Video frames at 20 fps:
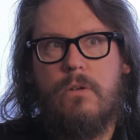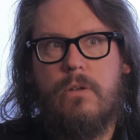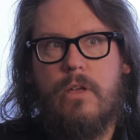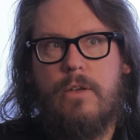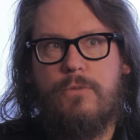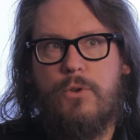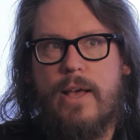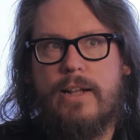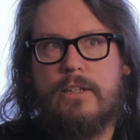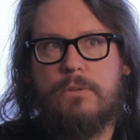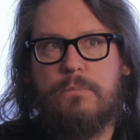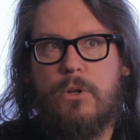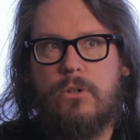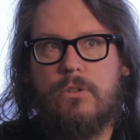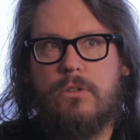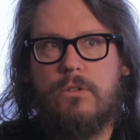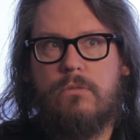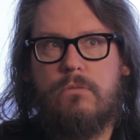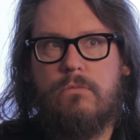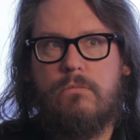If you ask
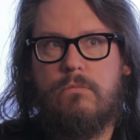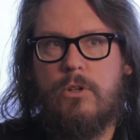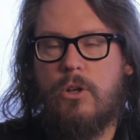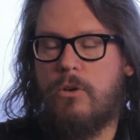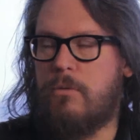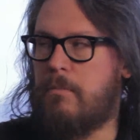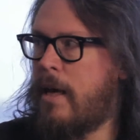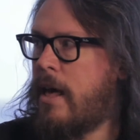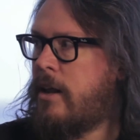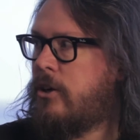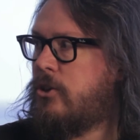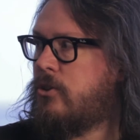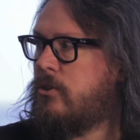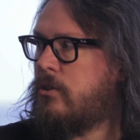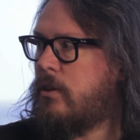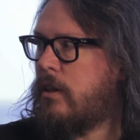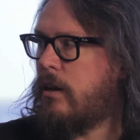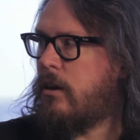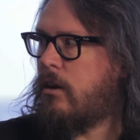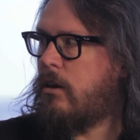most you know,
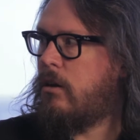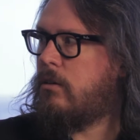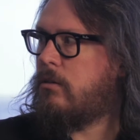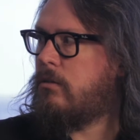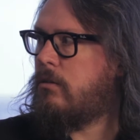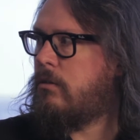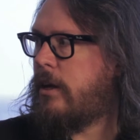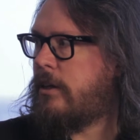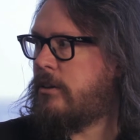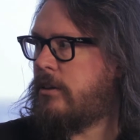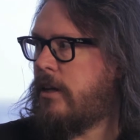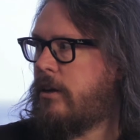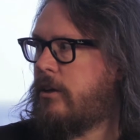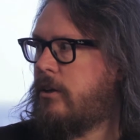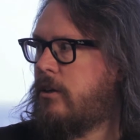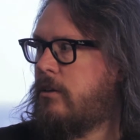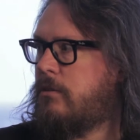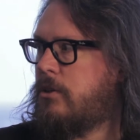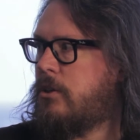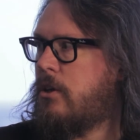managers, let alone
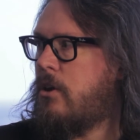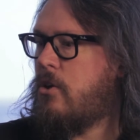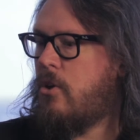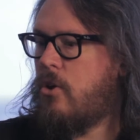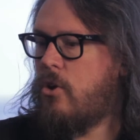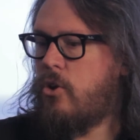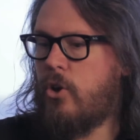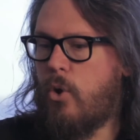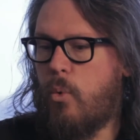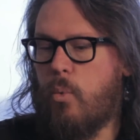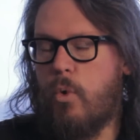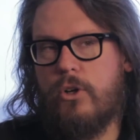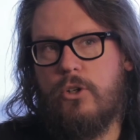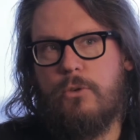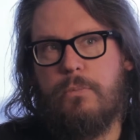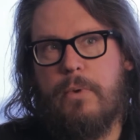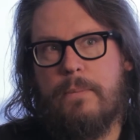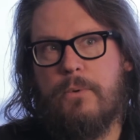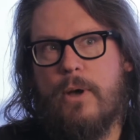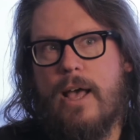executives, you know, what are
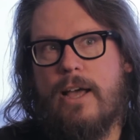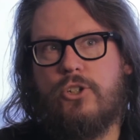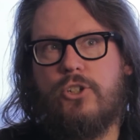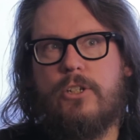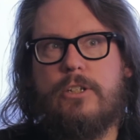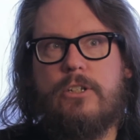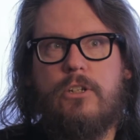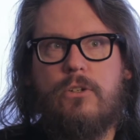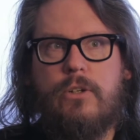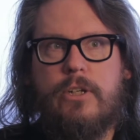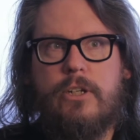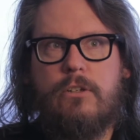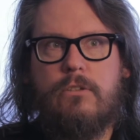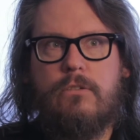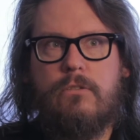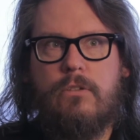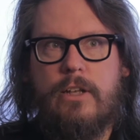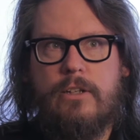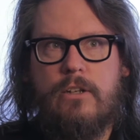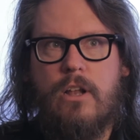your people actually doing?
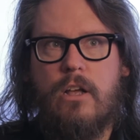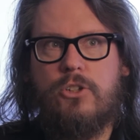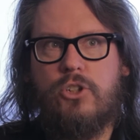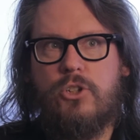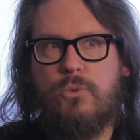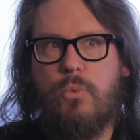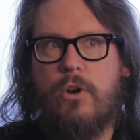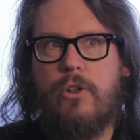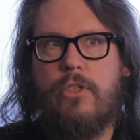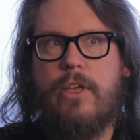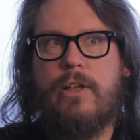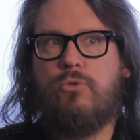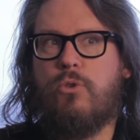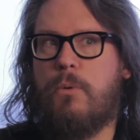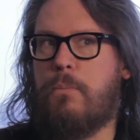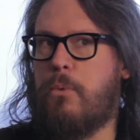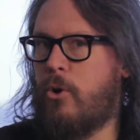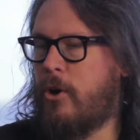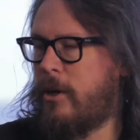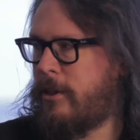Like not just what are they
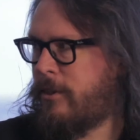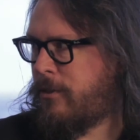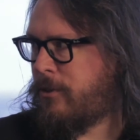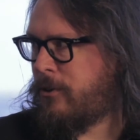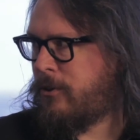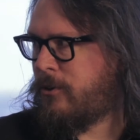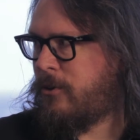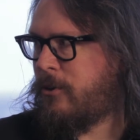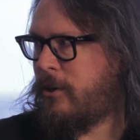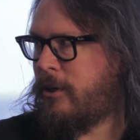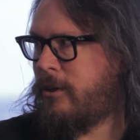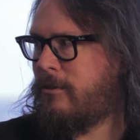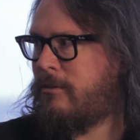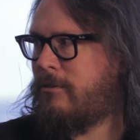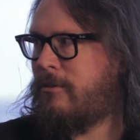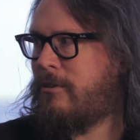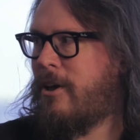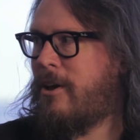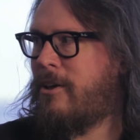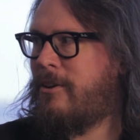reporting that they're doing,
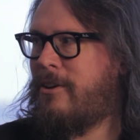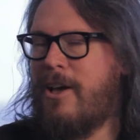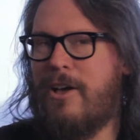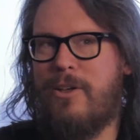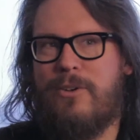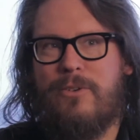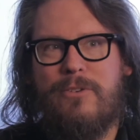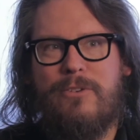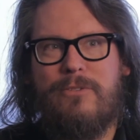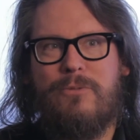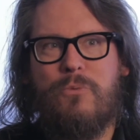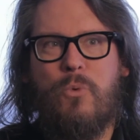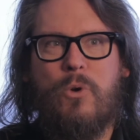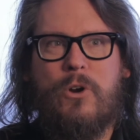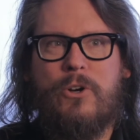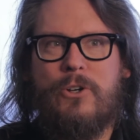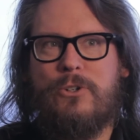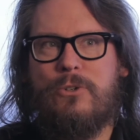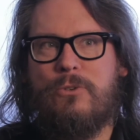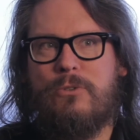not, not what
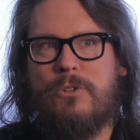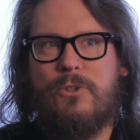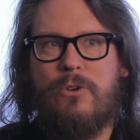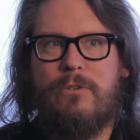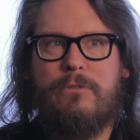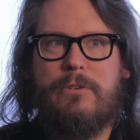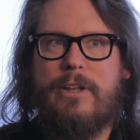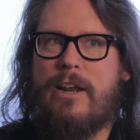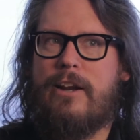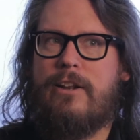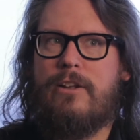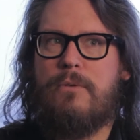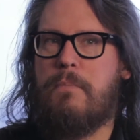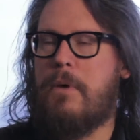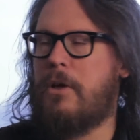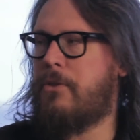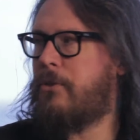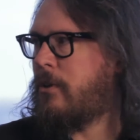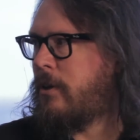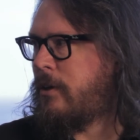are you sort of getting a
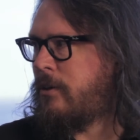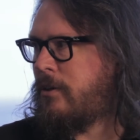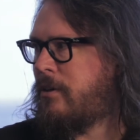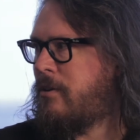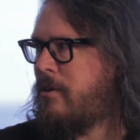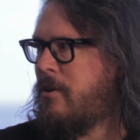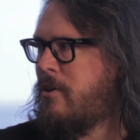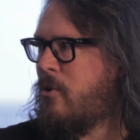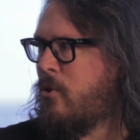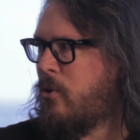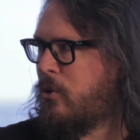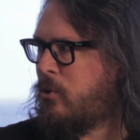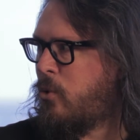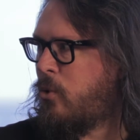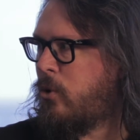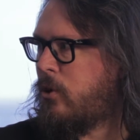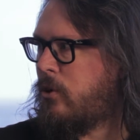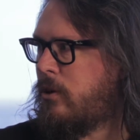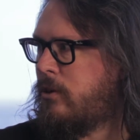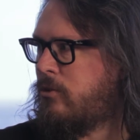monthly or
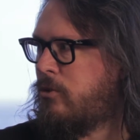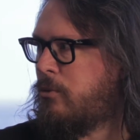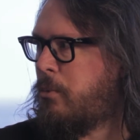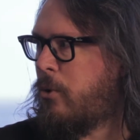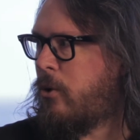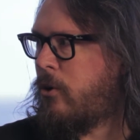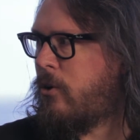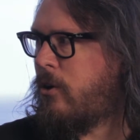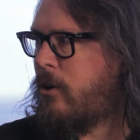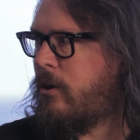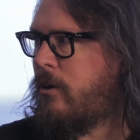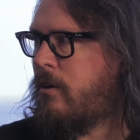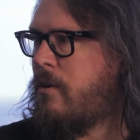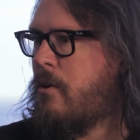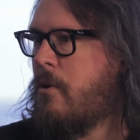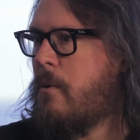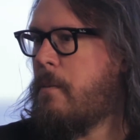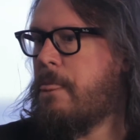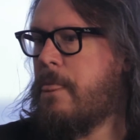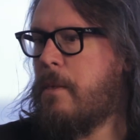quarterly report on,
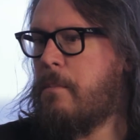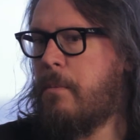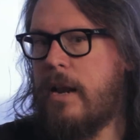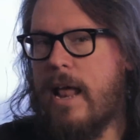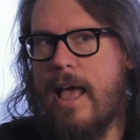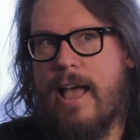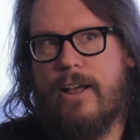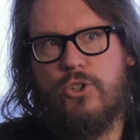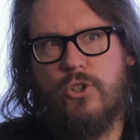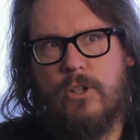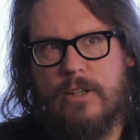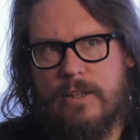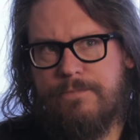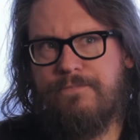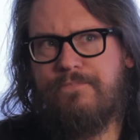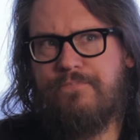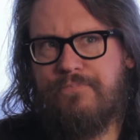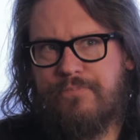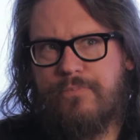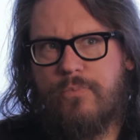but actually
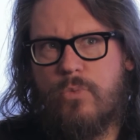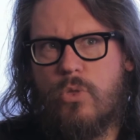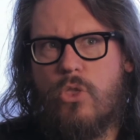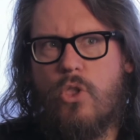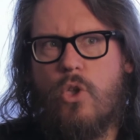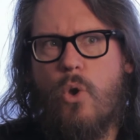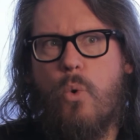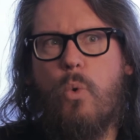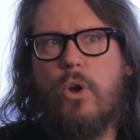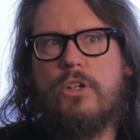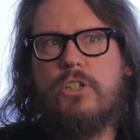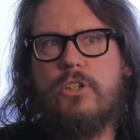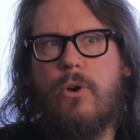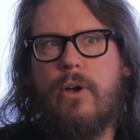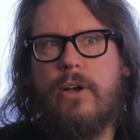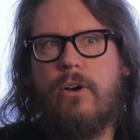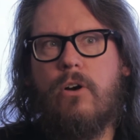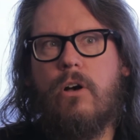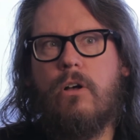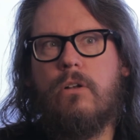what's
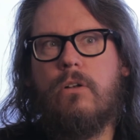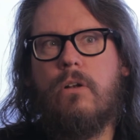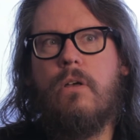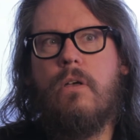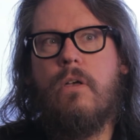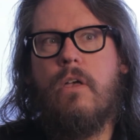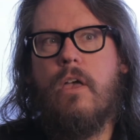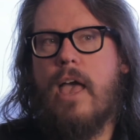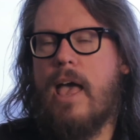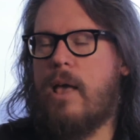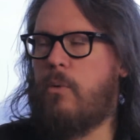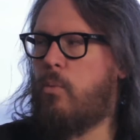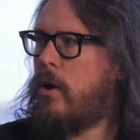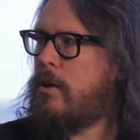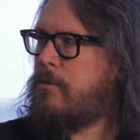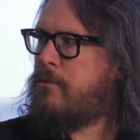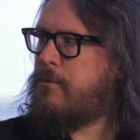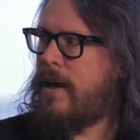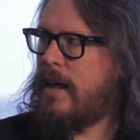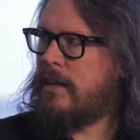going on and
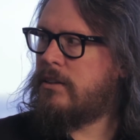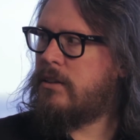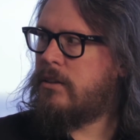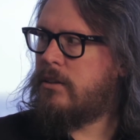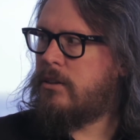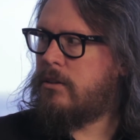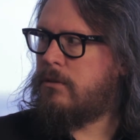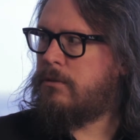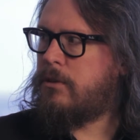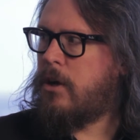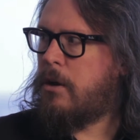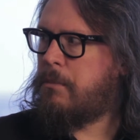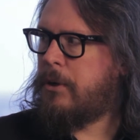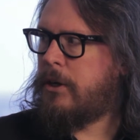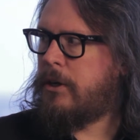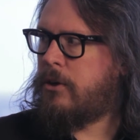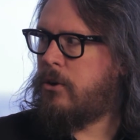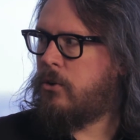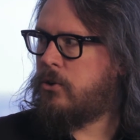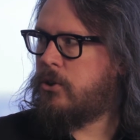what facets of
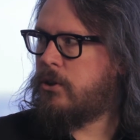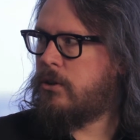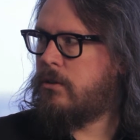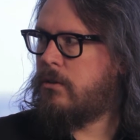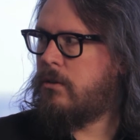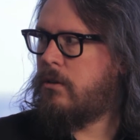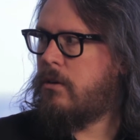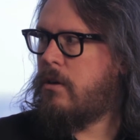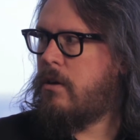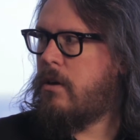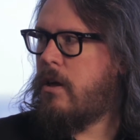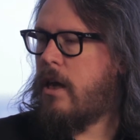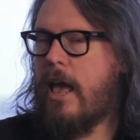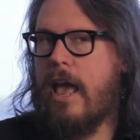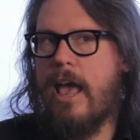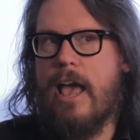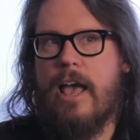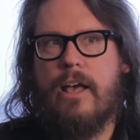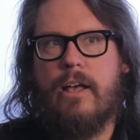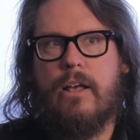company culture
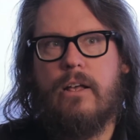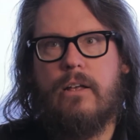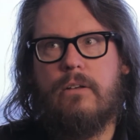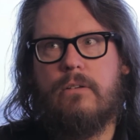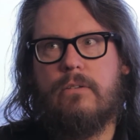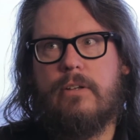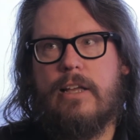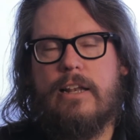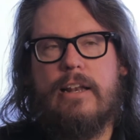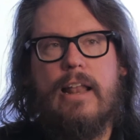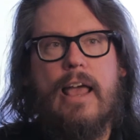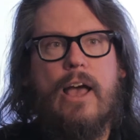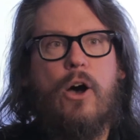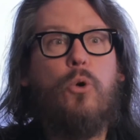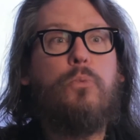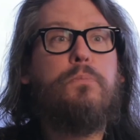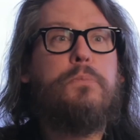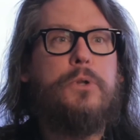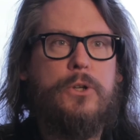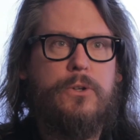uh, can
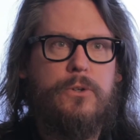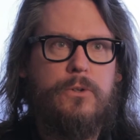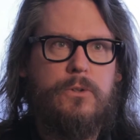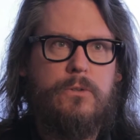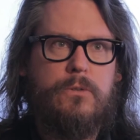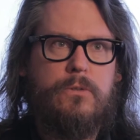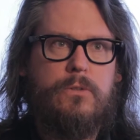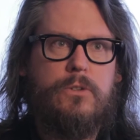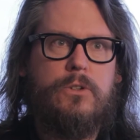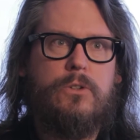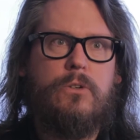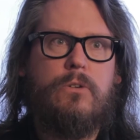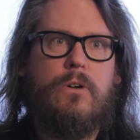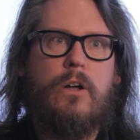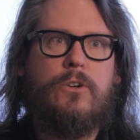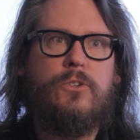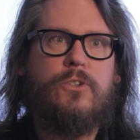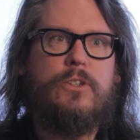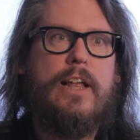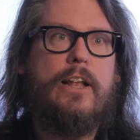help you to
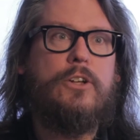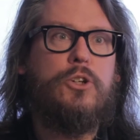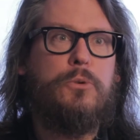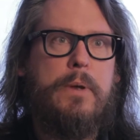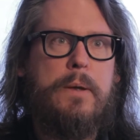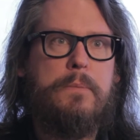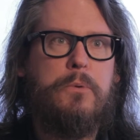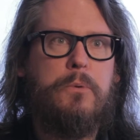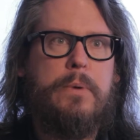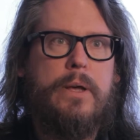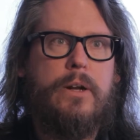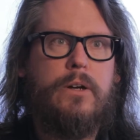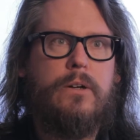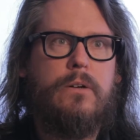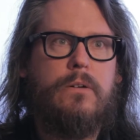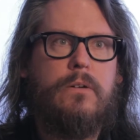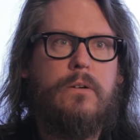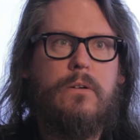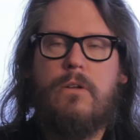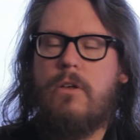understand your people
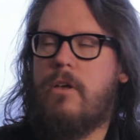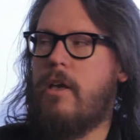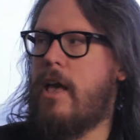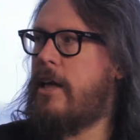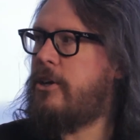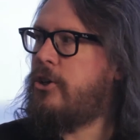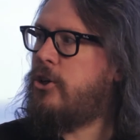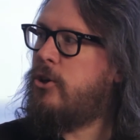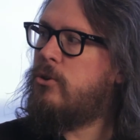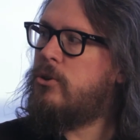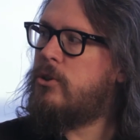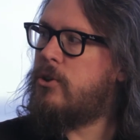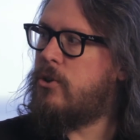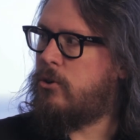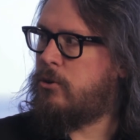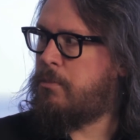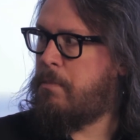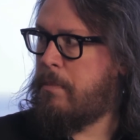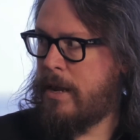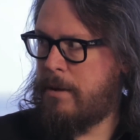better and use
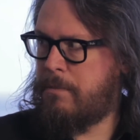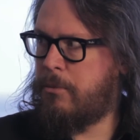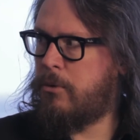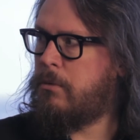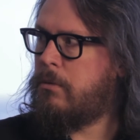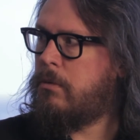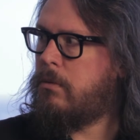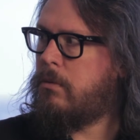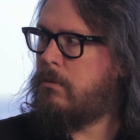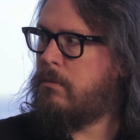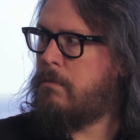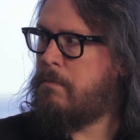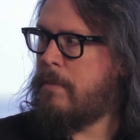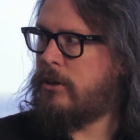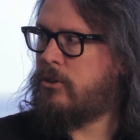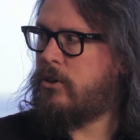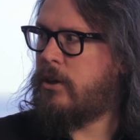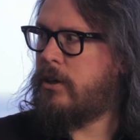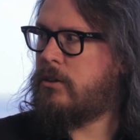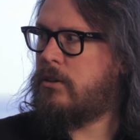those people
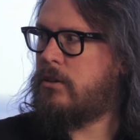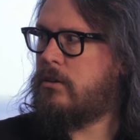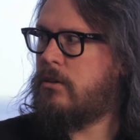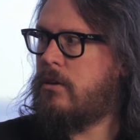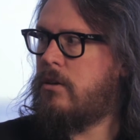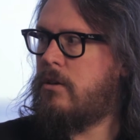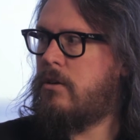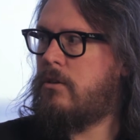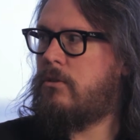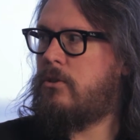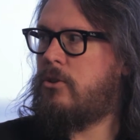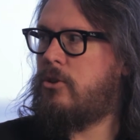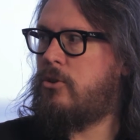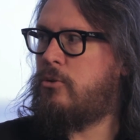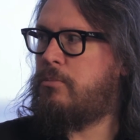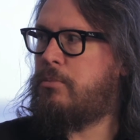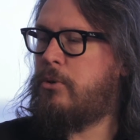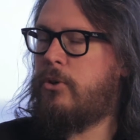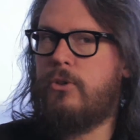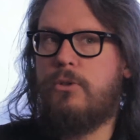metrics
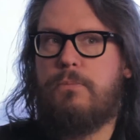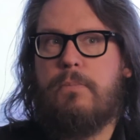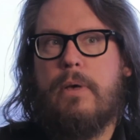to produce